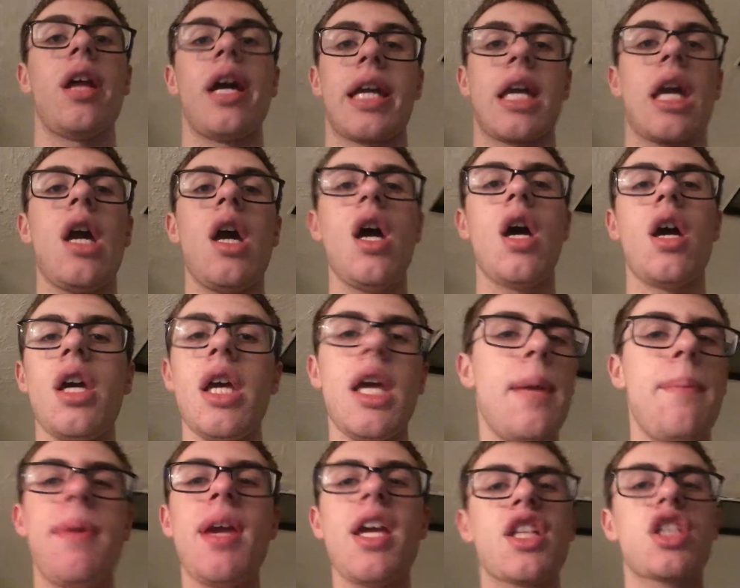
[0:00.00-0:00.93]
Like,
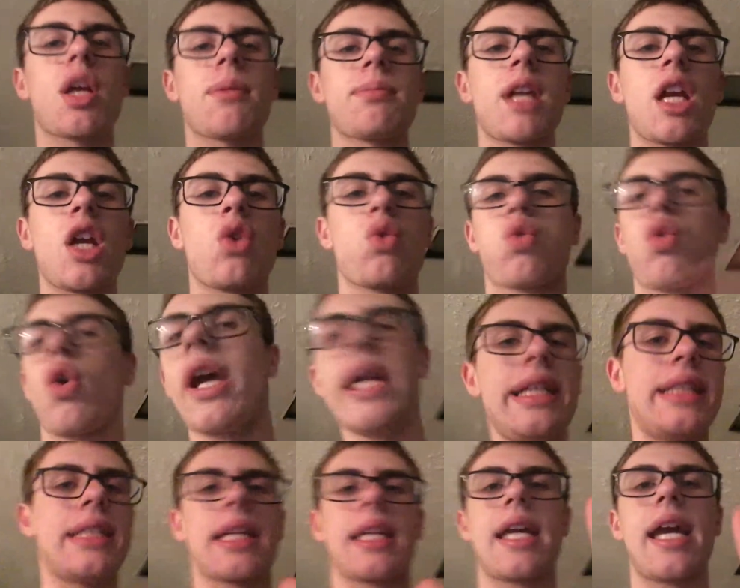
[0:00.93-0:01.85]
it'd be something
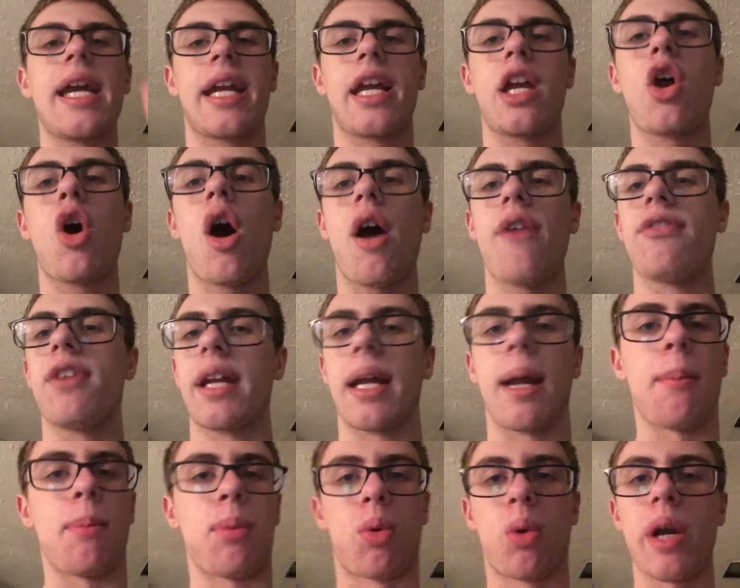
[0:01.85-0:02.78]
great to kick it off,
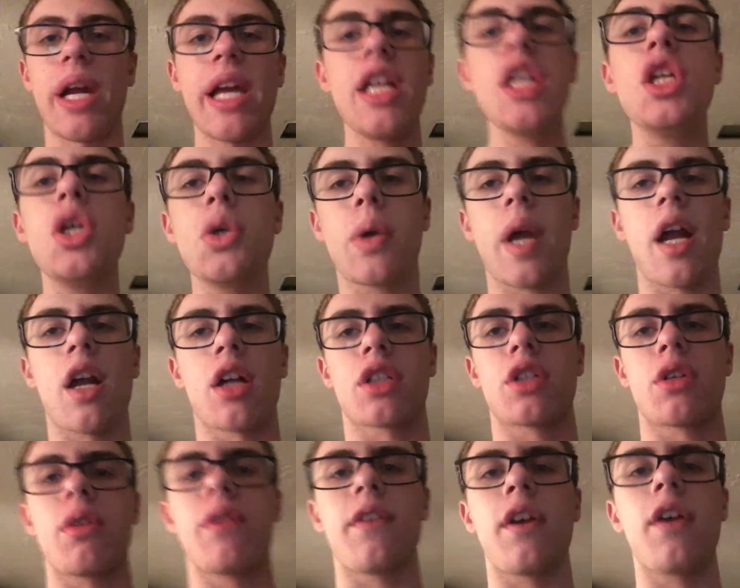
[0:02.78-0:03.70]
like a brand new
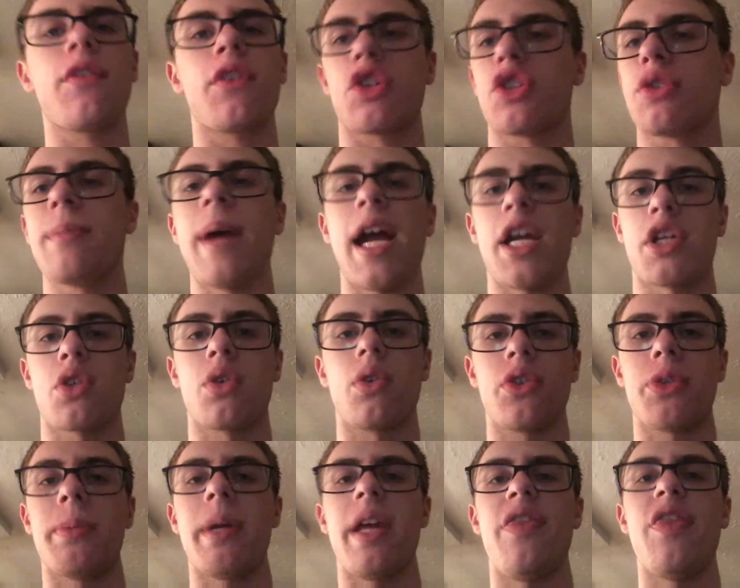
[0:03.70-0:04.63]
character reveal for Smash
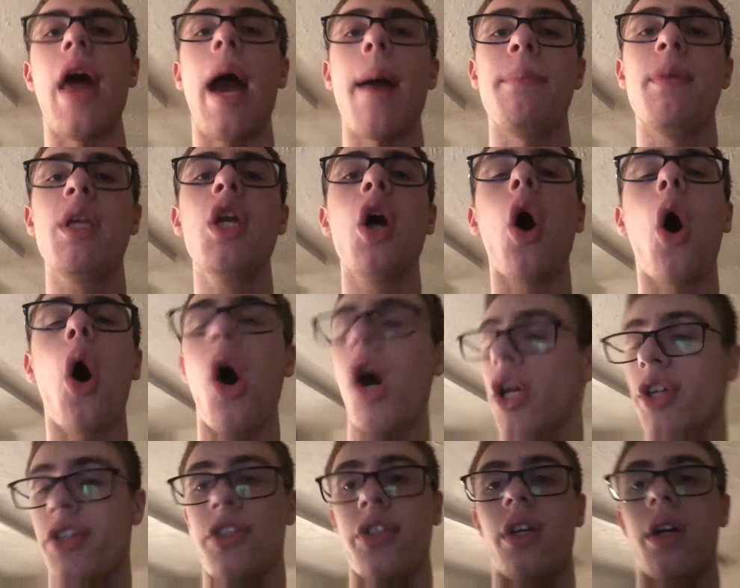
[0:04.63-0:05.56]
Ultimate. That'd be
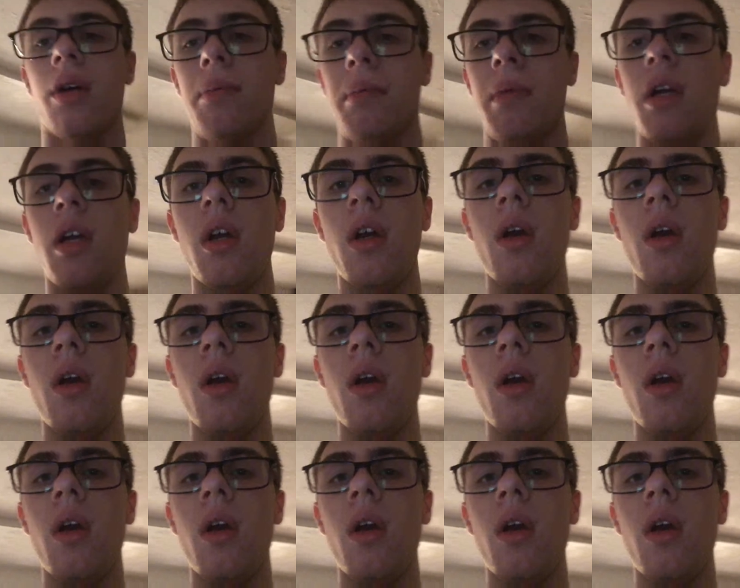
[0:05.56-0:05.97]
awesome.